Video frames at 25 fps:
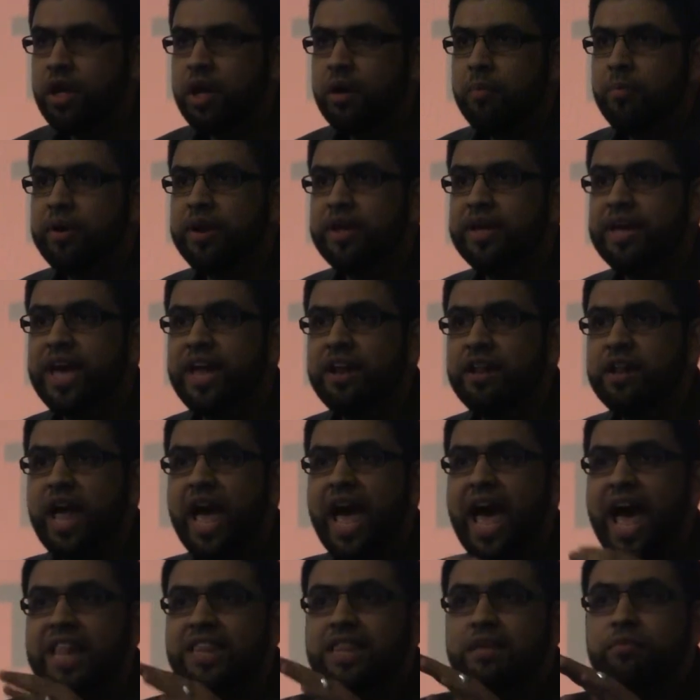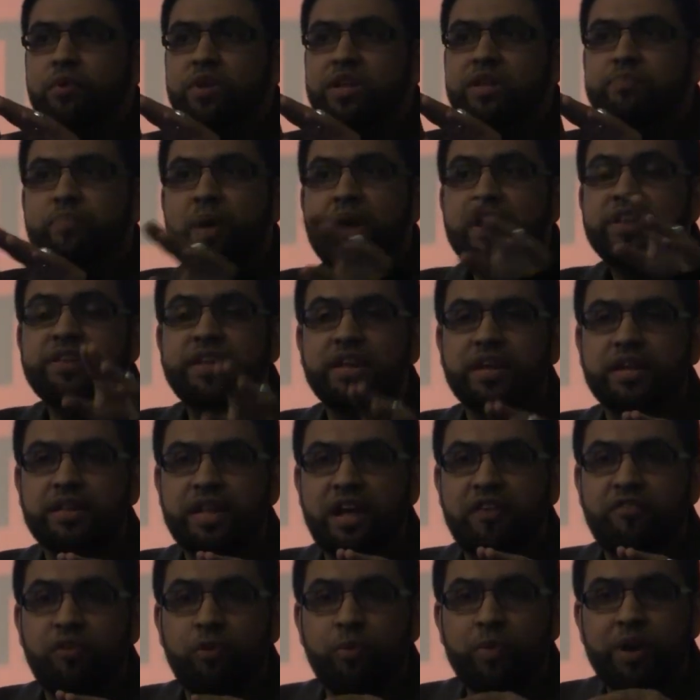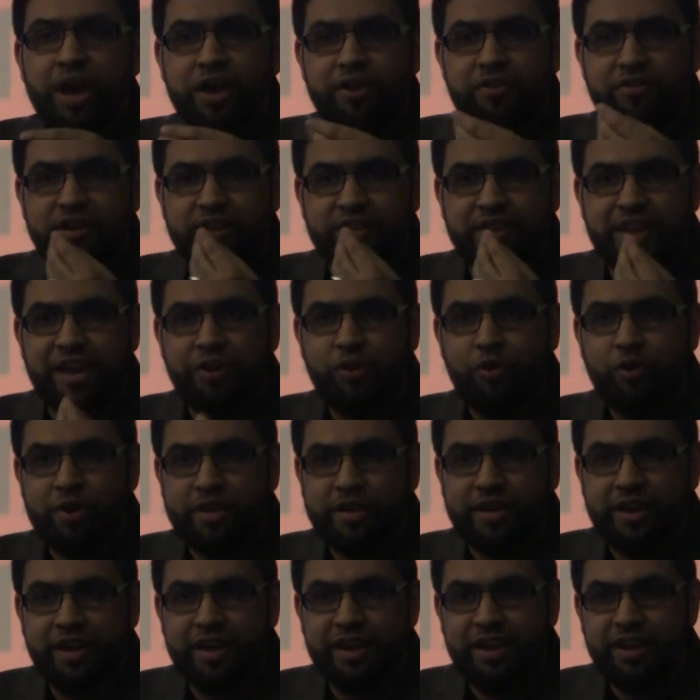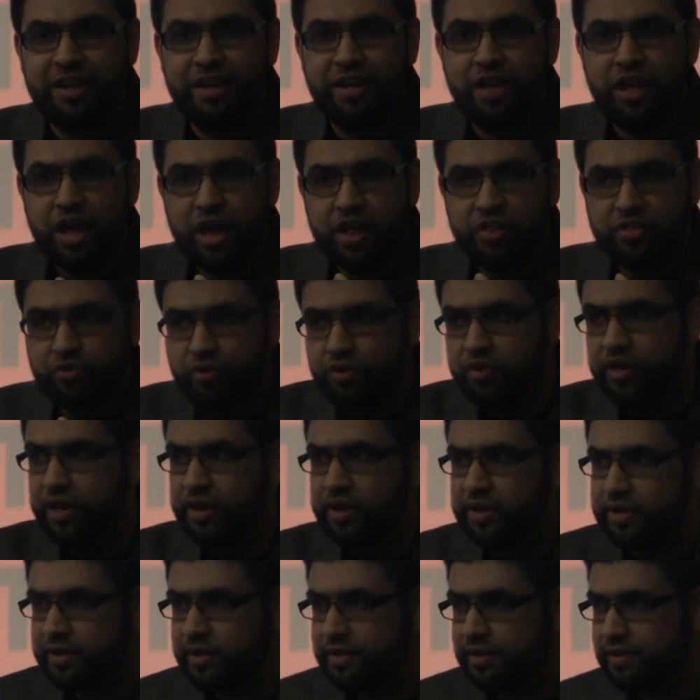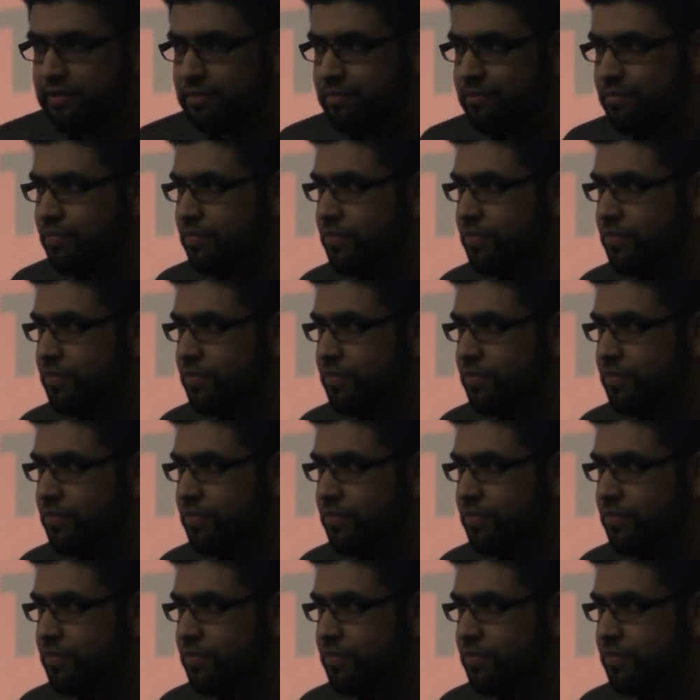But again, at the most basic level, we understand Hussain through this.